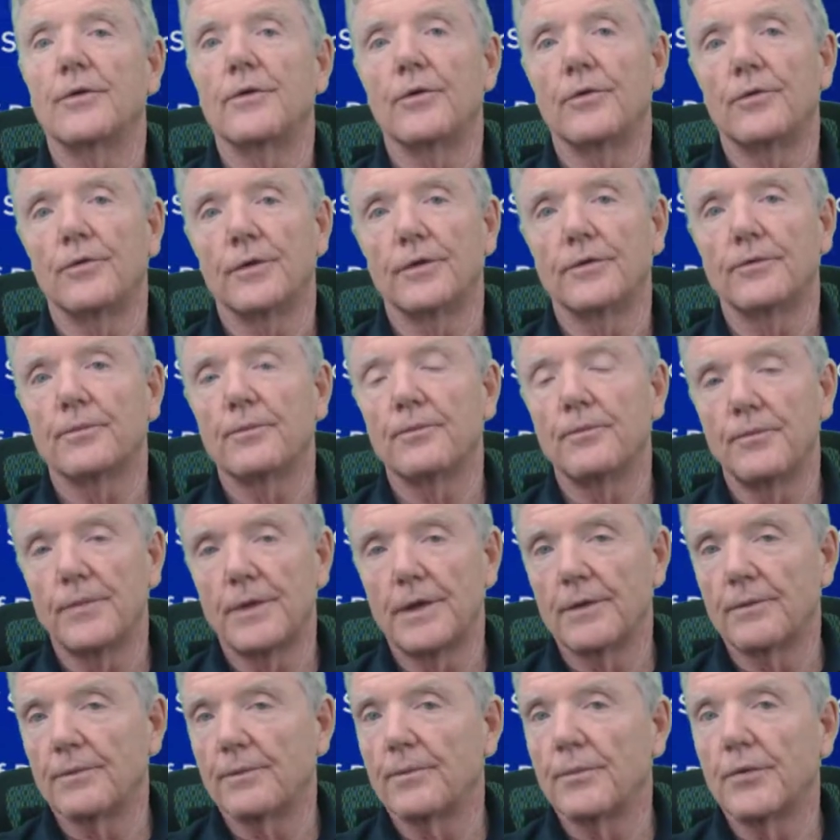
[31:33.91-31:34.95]
who was
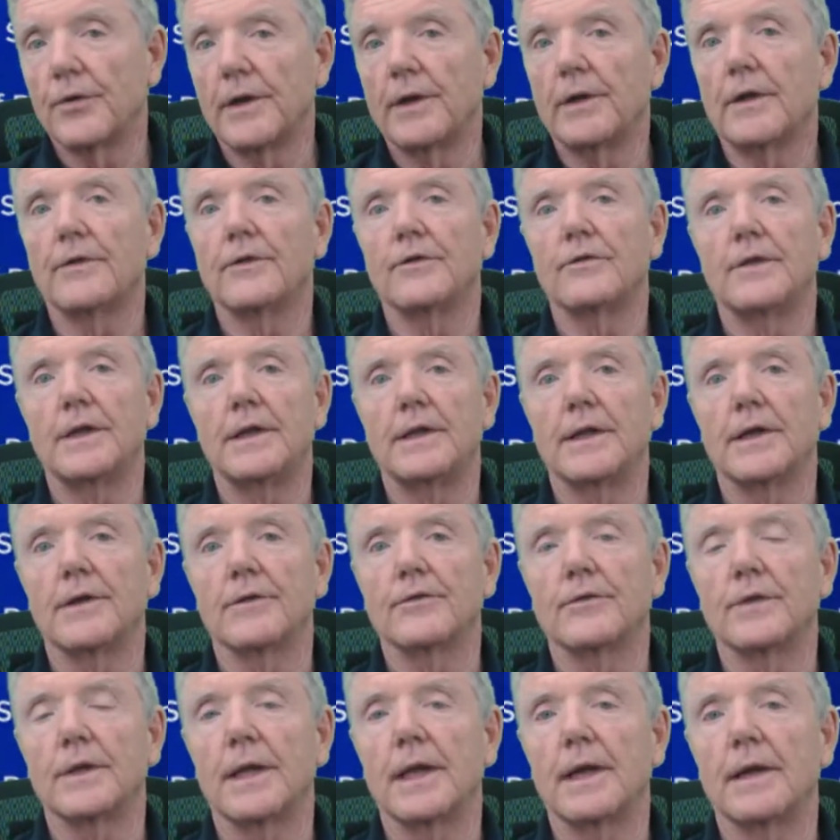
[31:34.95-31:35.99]
putting all these
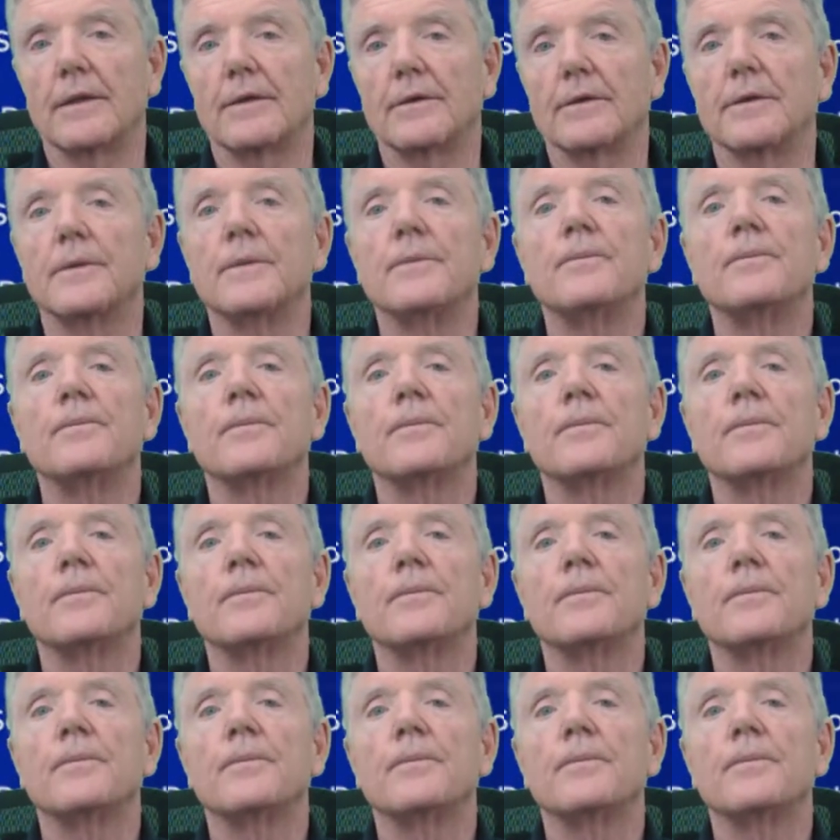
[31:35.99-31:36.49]
details together.